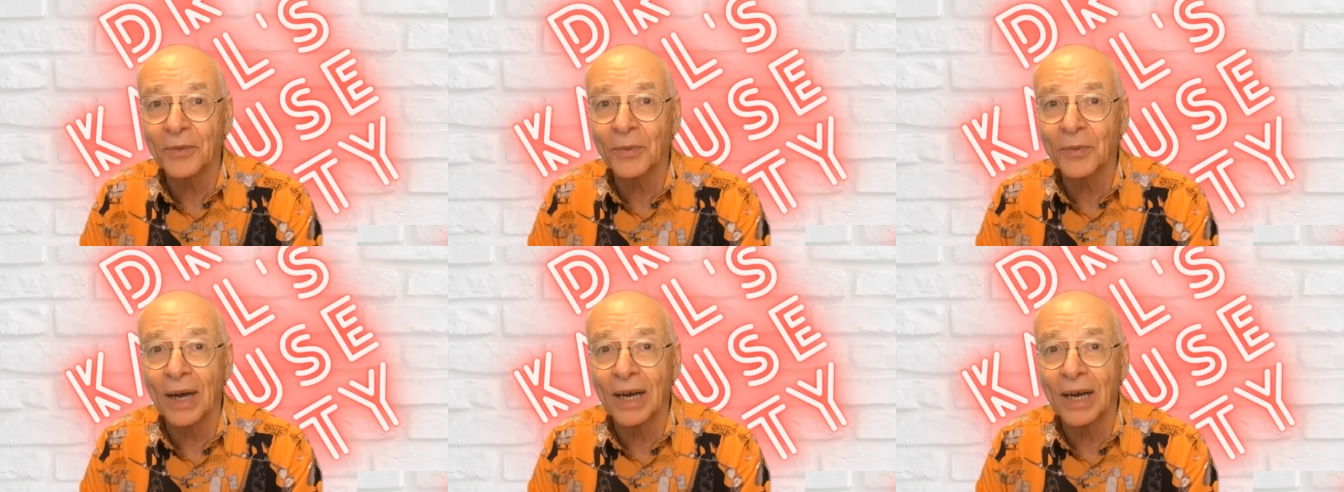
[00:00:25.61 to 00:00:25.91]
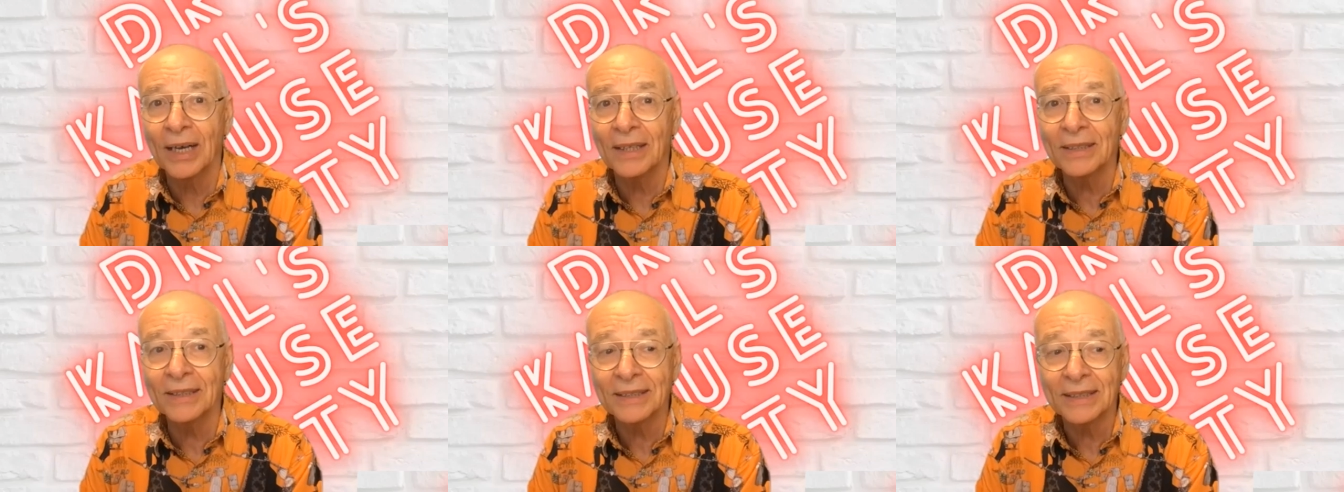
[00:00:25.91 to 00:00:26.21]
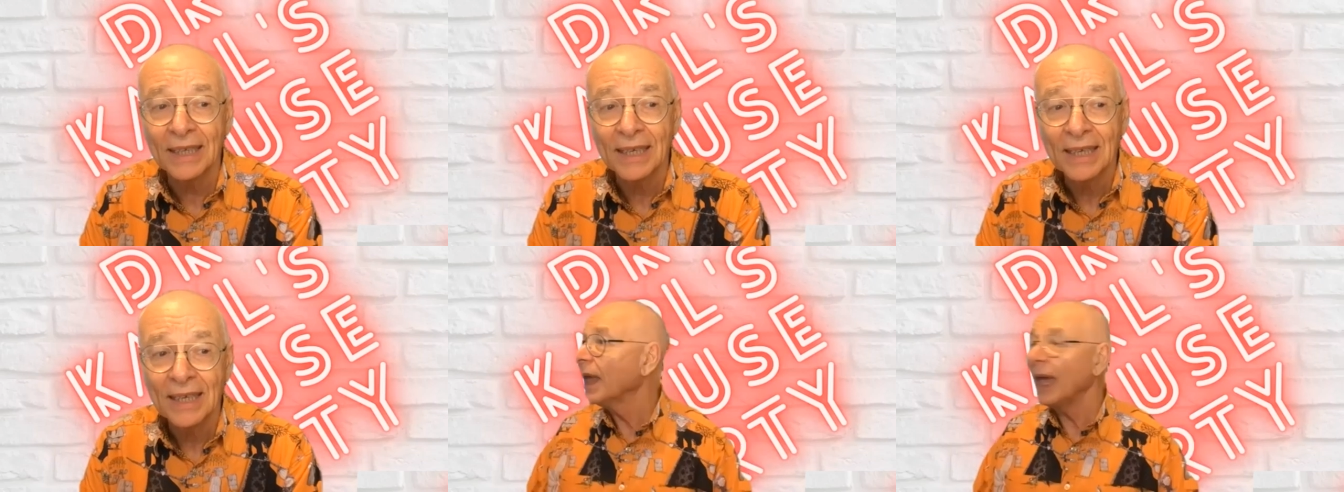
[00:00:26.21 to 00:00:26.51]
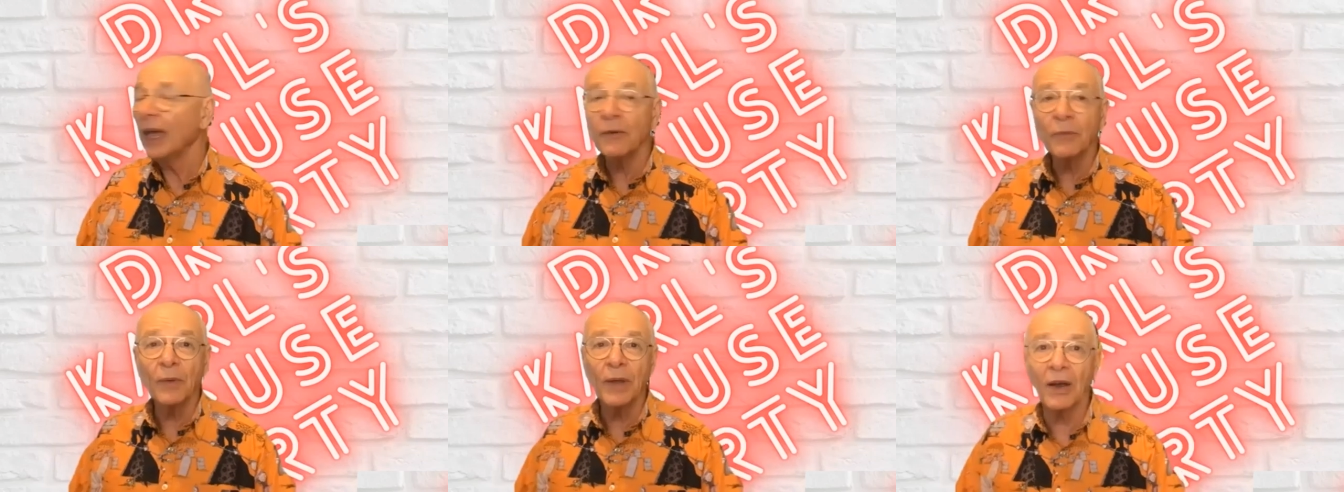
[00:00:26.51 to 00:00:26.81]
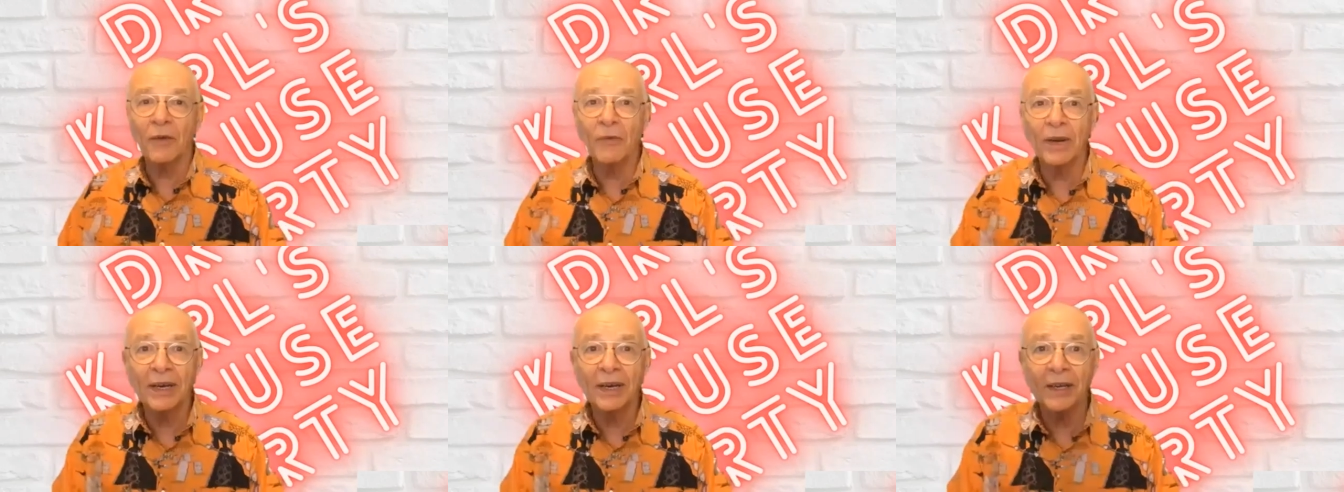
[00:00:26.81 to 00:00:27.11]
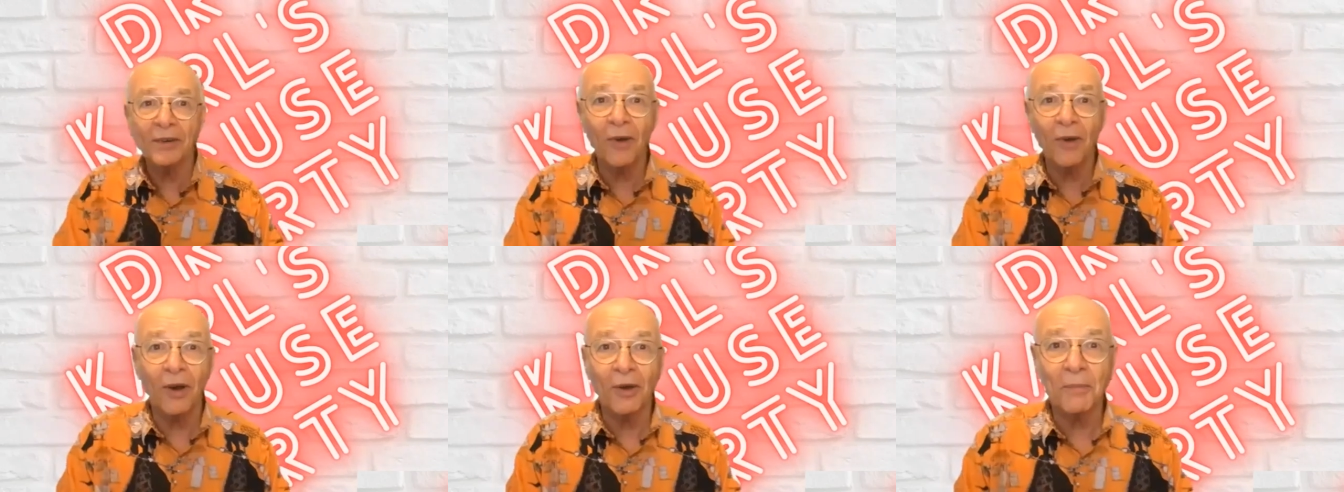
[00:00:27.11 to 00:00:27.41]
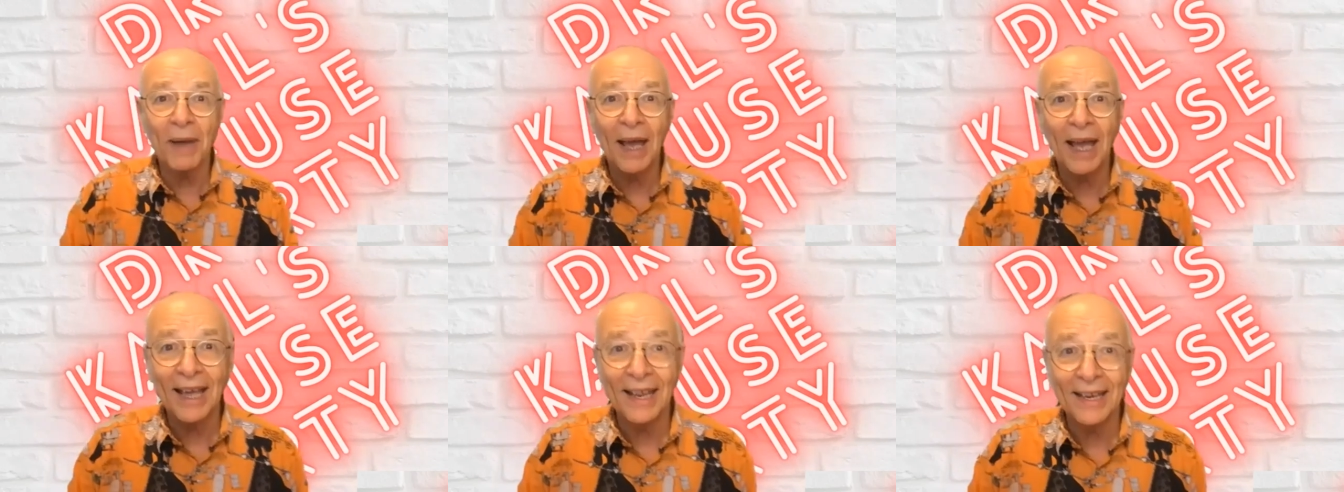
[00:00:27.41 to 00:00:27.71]
Wales, and we are ready to
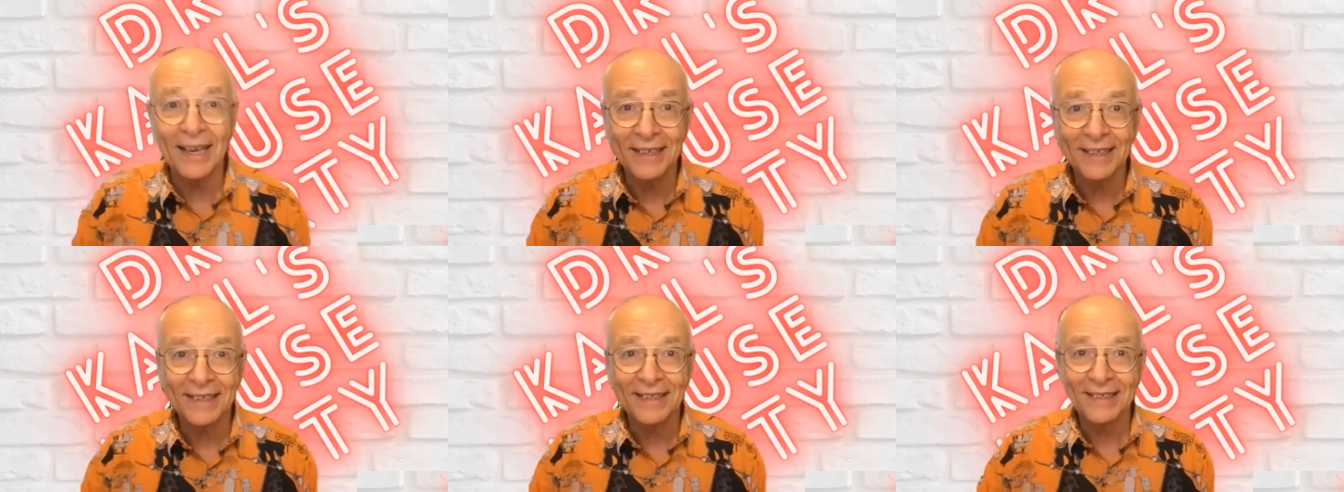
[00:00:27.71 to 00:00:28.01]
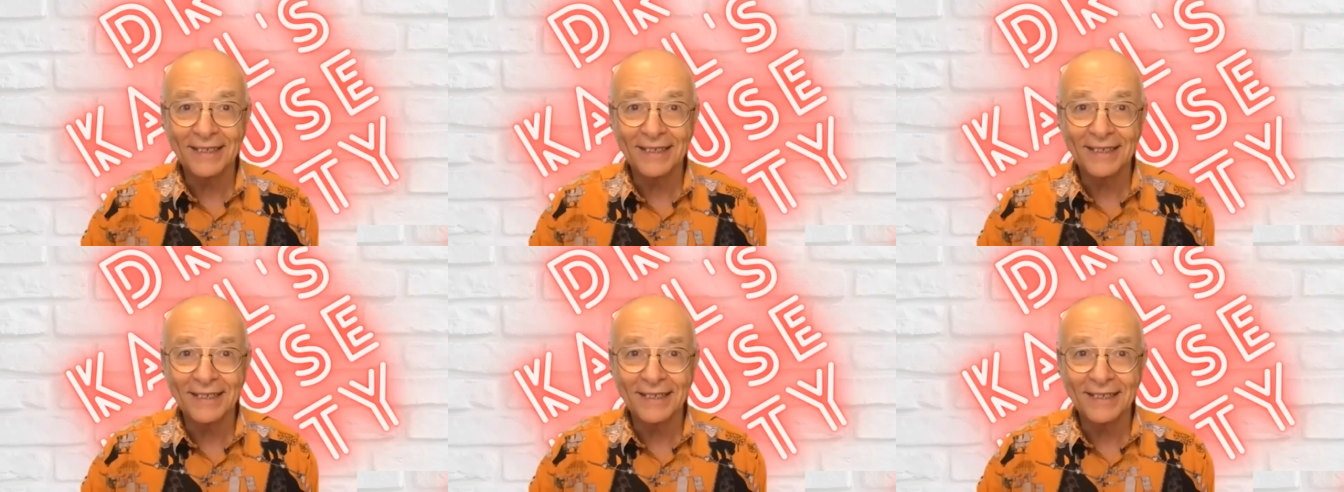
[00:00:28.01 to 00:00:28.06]
rock, man.